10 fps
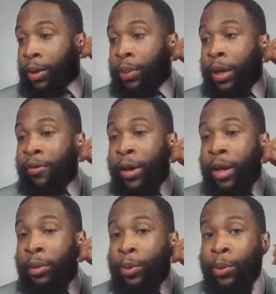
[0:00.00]
to be
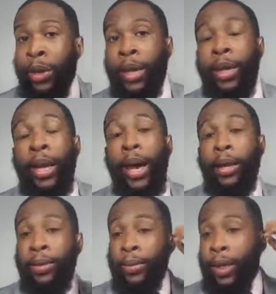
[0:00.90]
available where they got him.